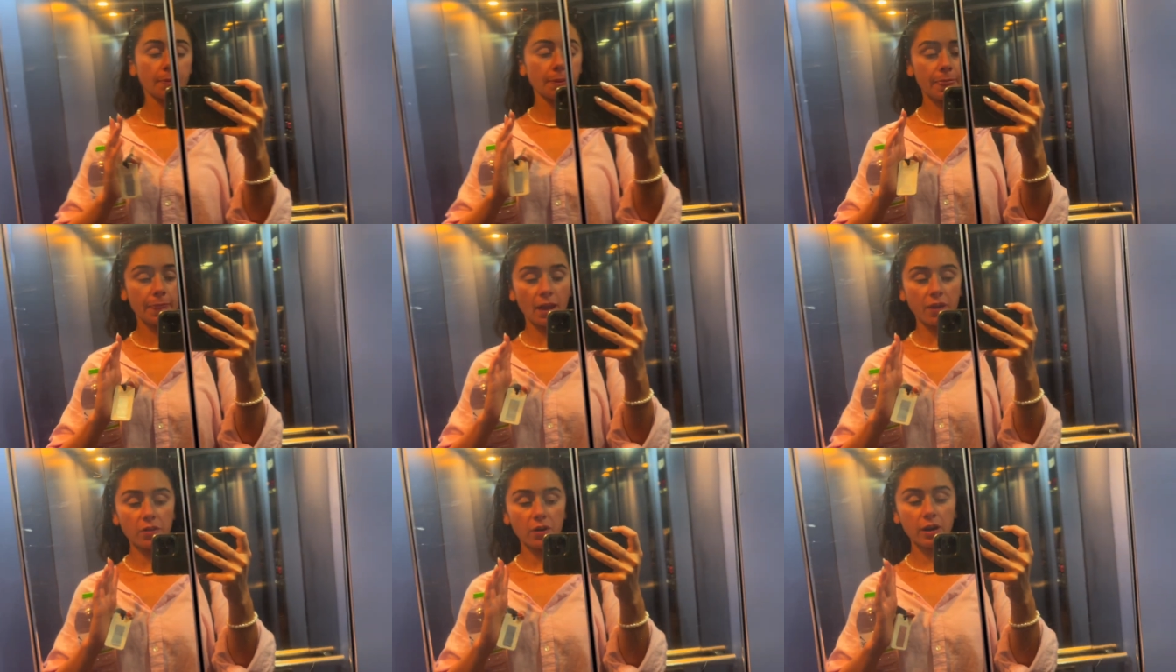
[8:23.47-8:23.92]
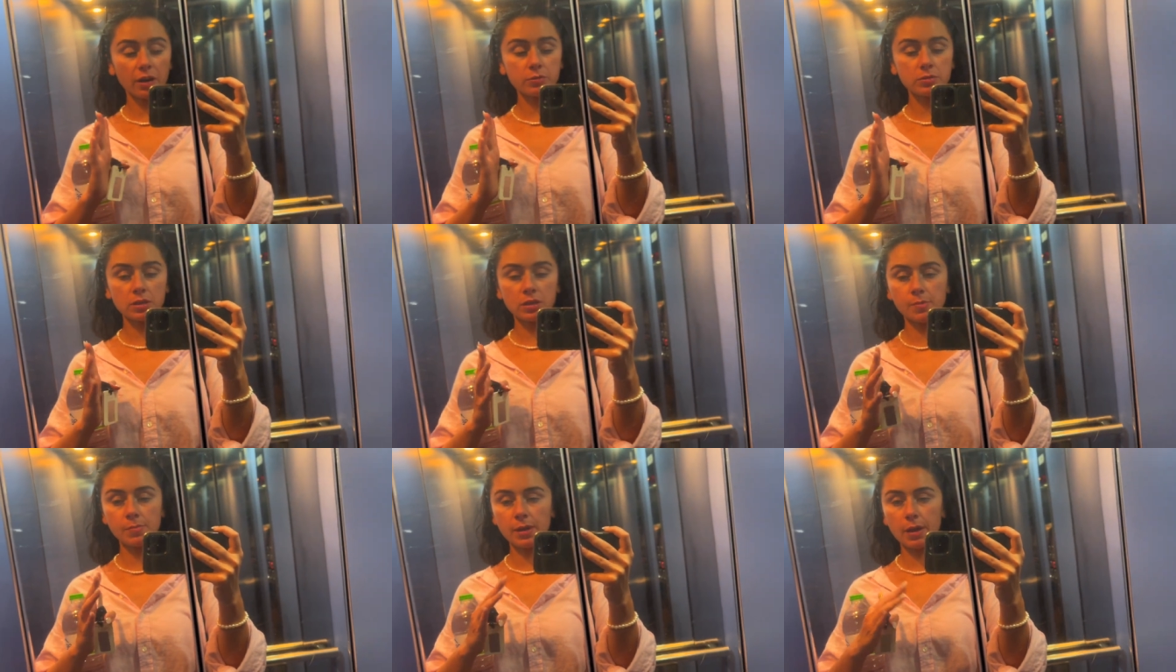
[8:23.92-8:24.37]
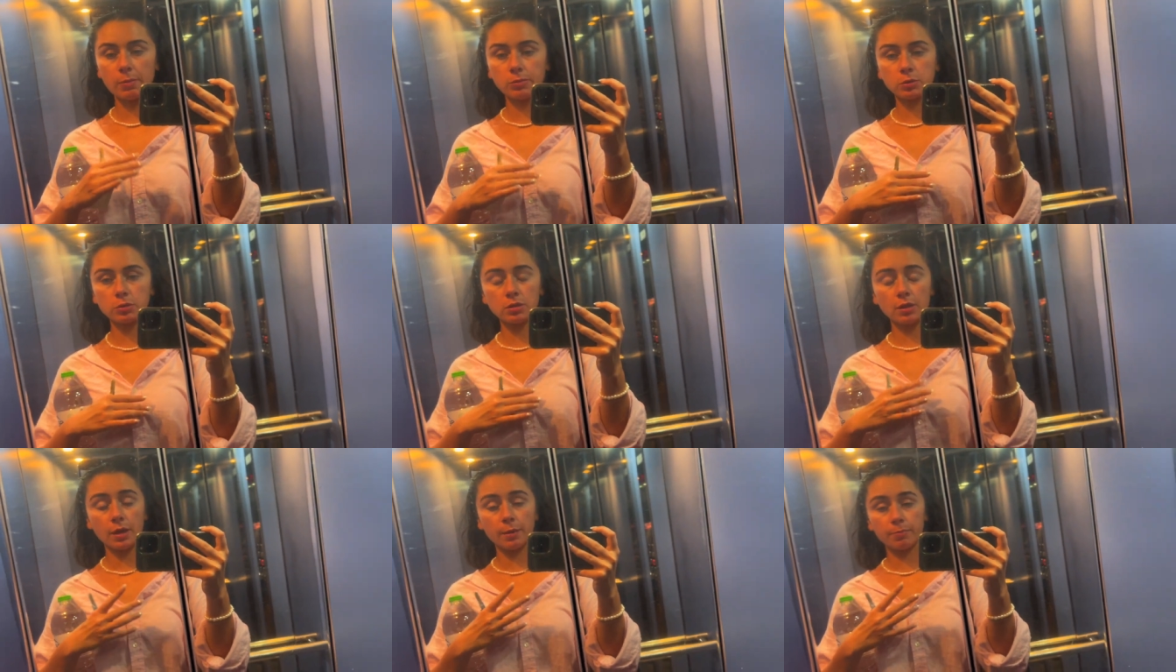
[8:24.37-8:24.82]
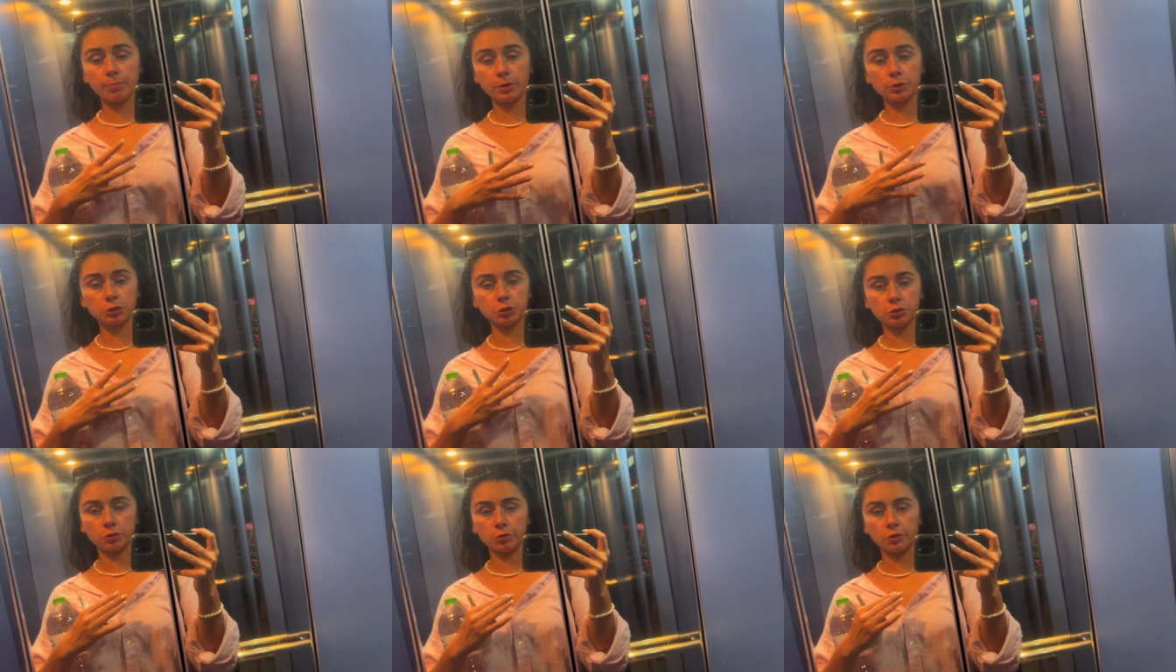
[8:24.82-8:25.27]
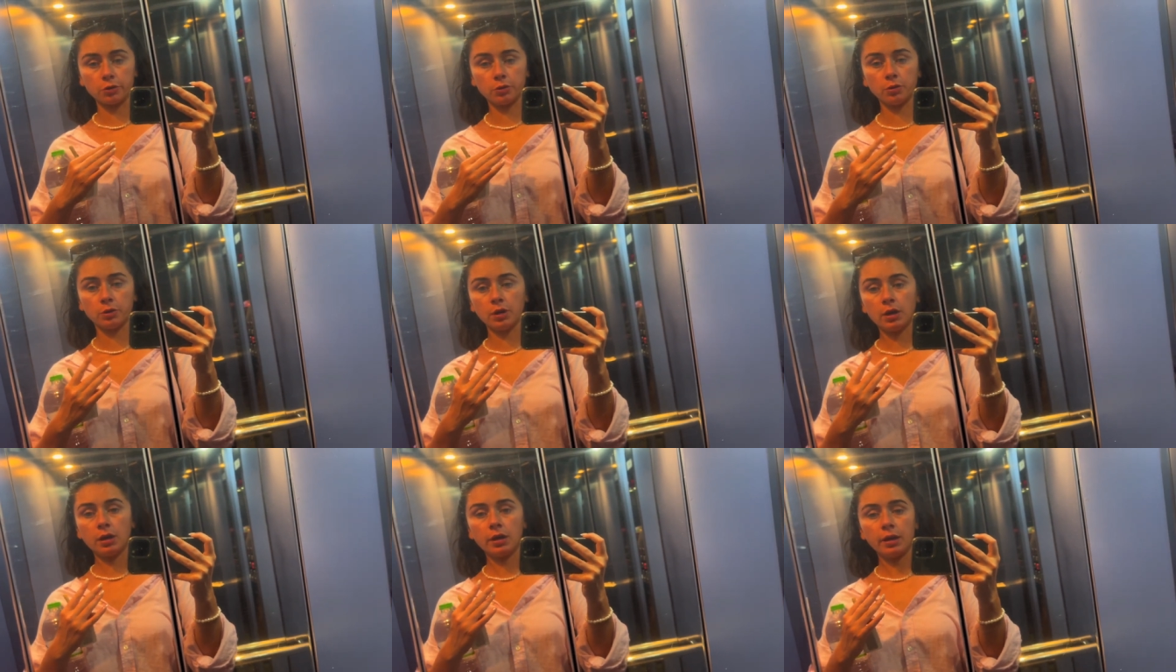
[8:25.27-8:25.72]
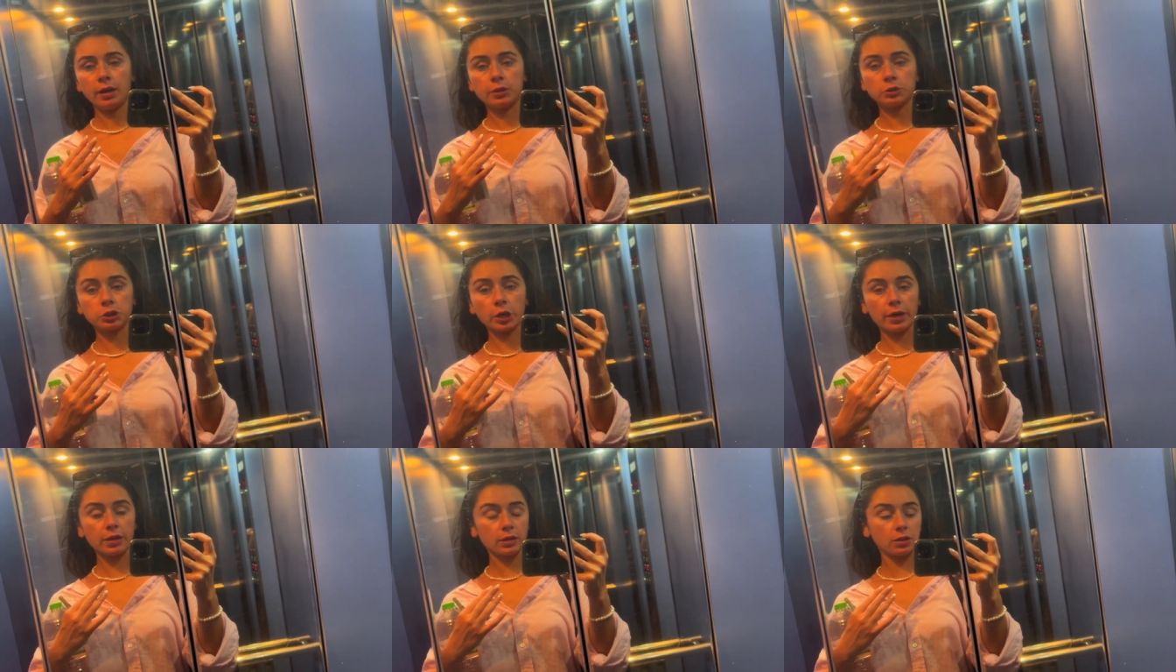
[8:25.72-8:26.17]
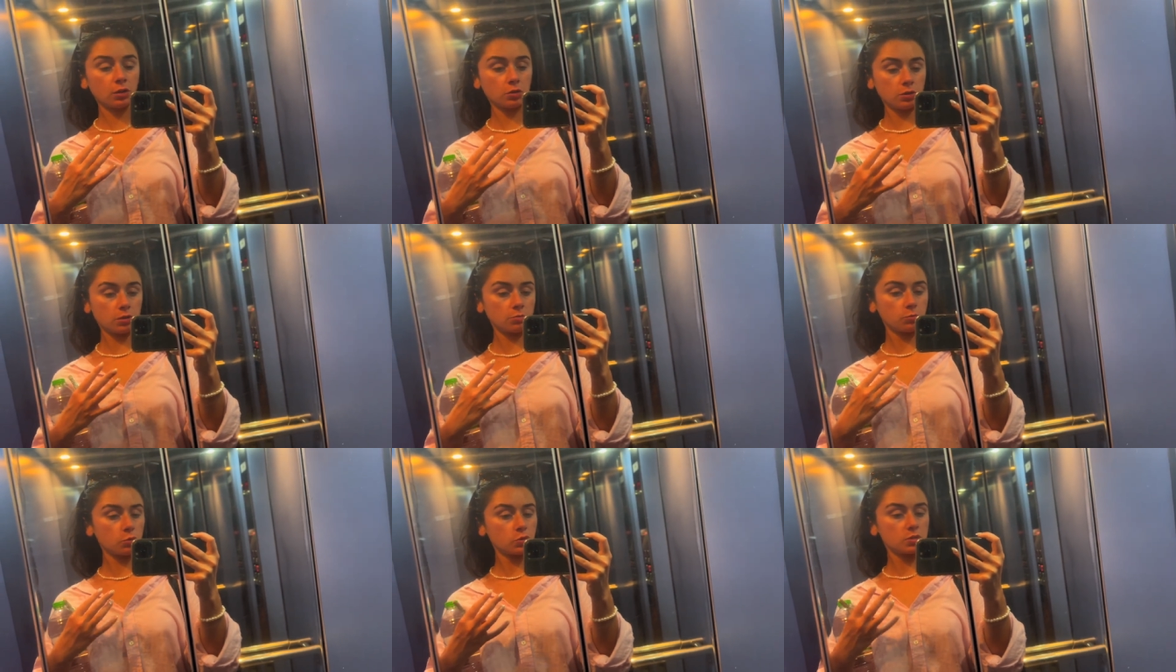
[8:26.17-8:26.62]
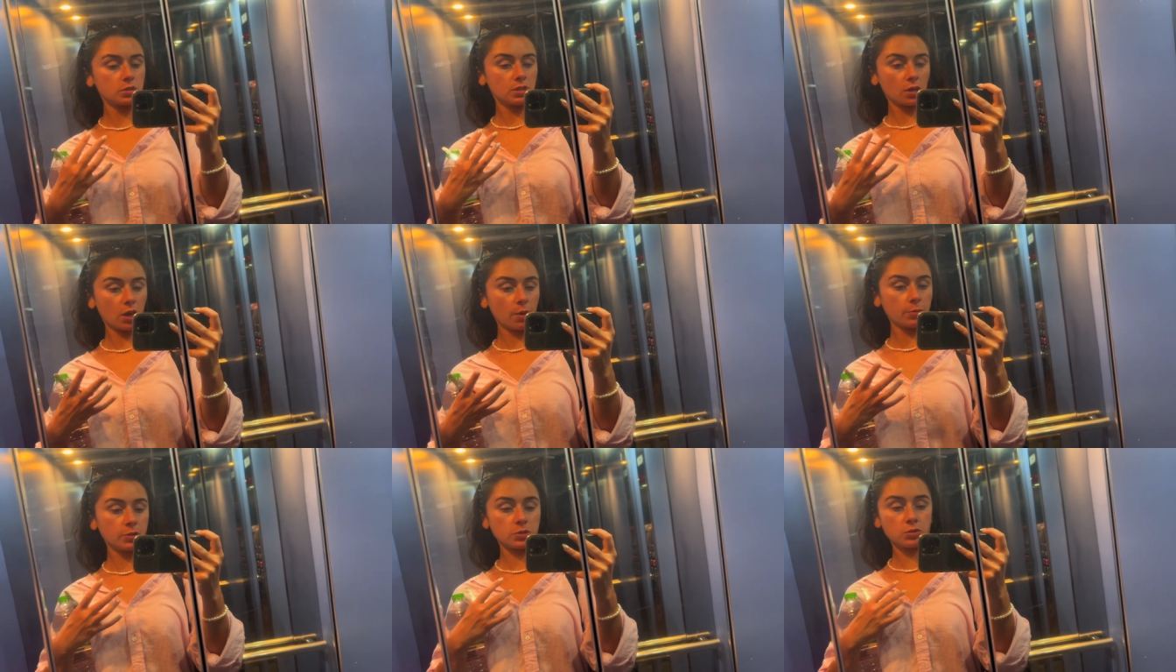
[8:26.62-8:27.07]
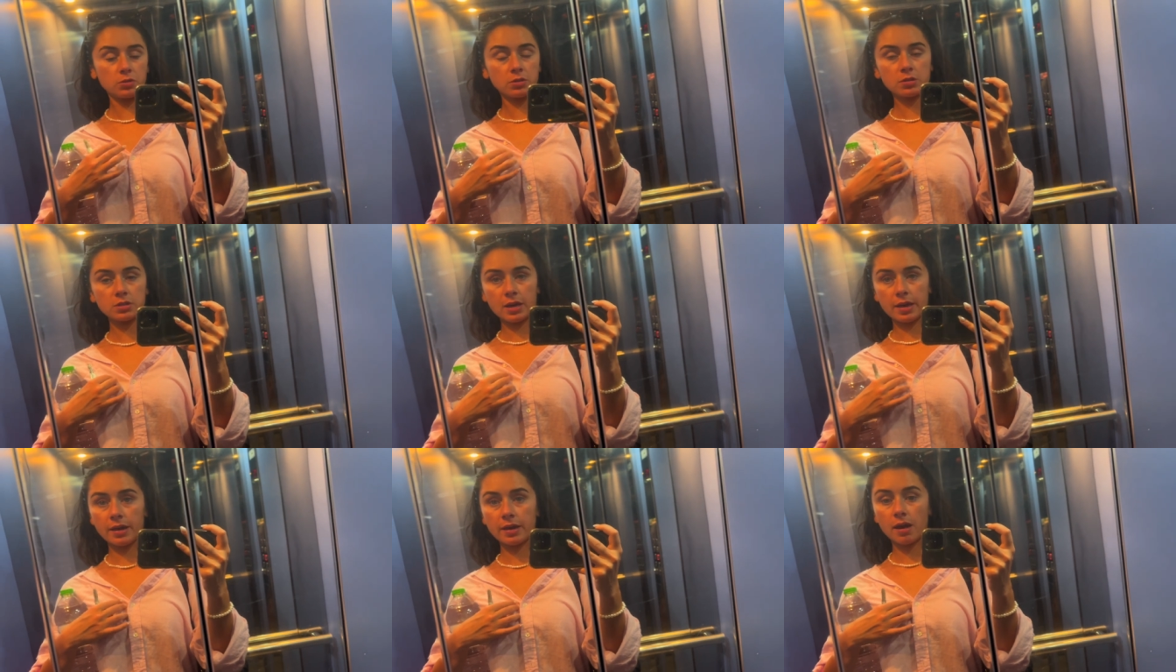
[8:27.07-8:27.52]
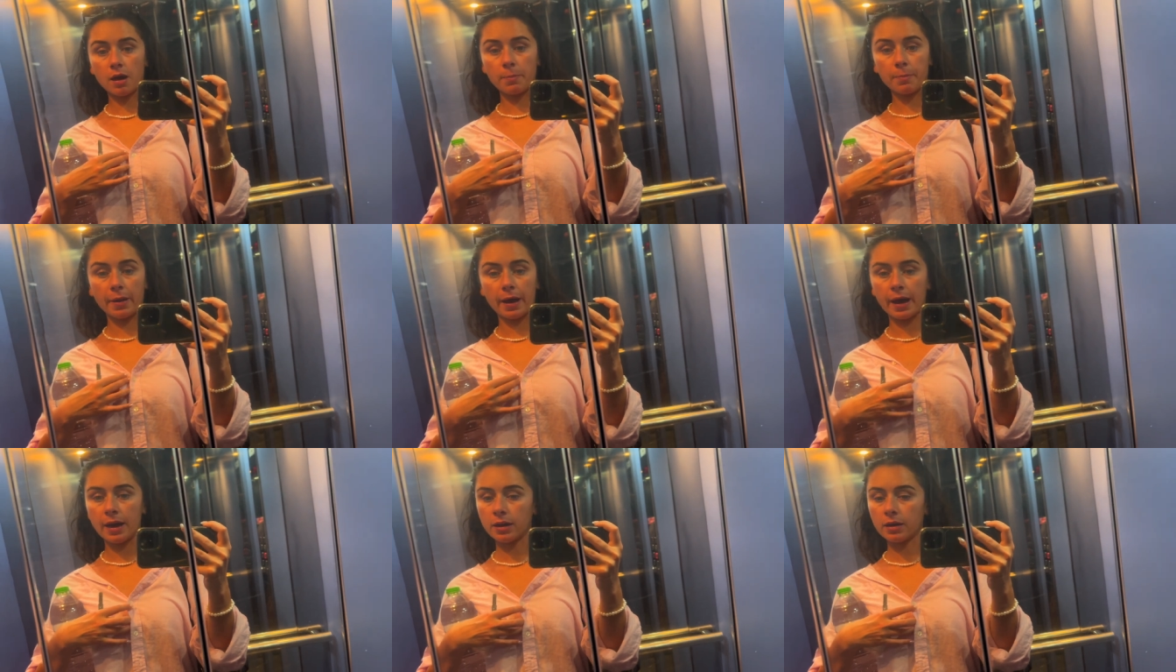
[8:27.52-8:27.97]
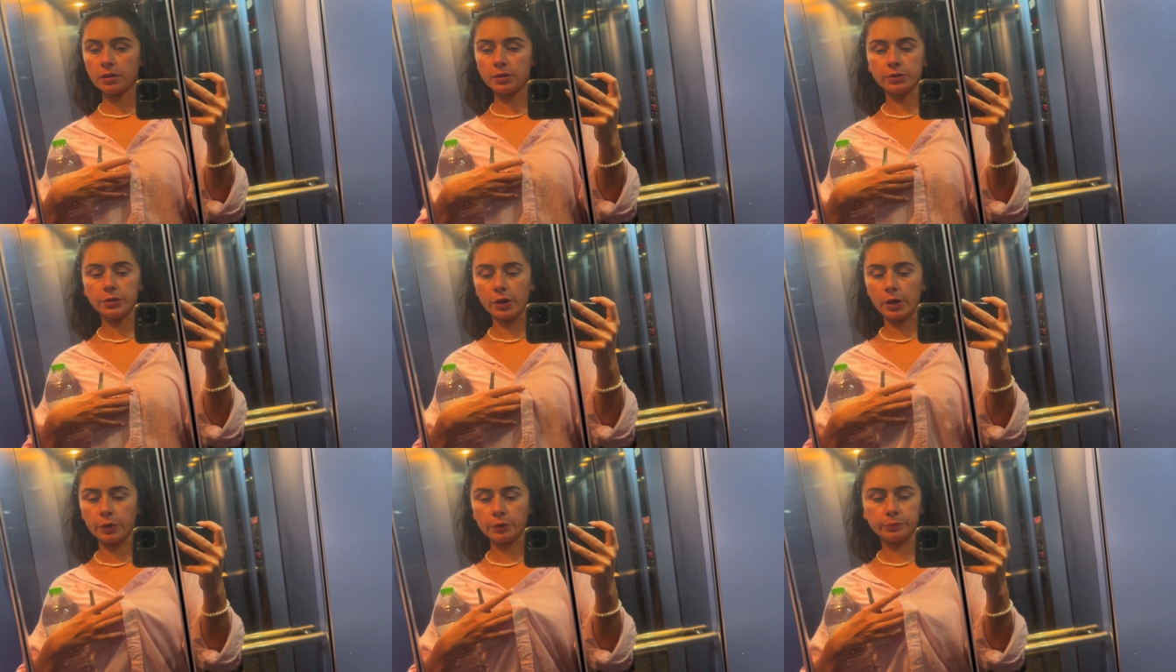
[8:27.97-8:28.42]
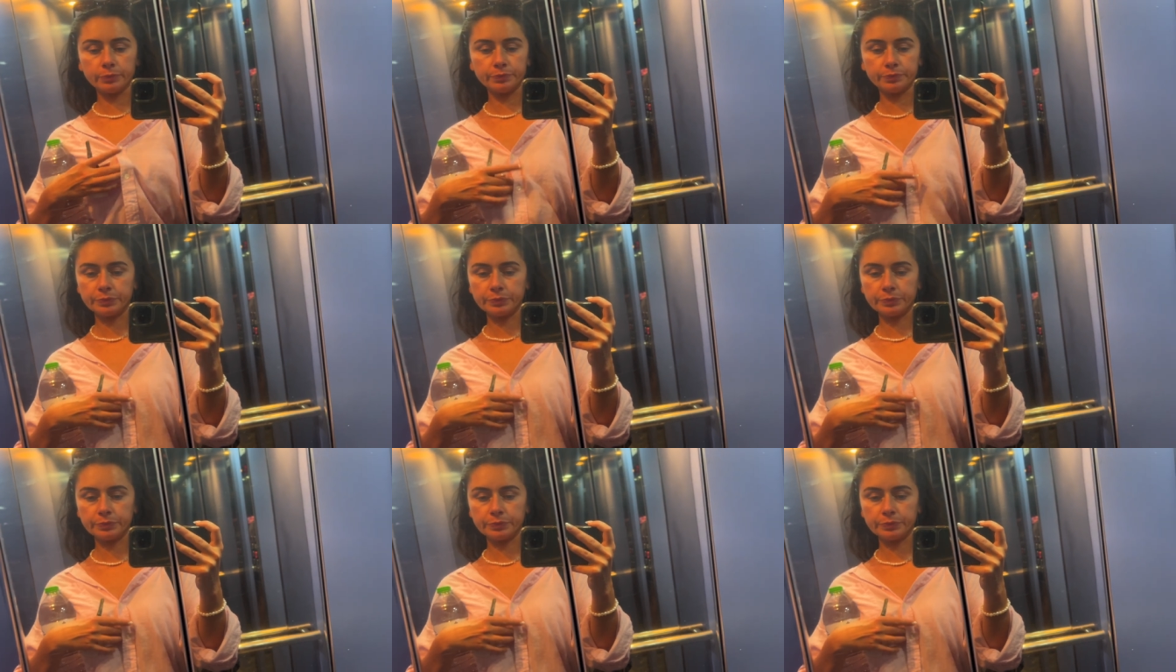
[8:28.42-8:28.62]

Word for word: I thought I was gonna be able to like push through and try to go to the museum as soon as I got back. No.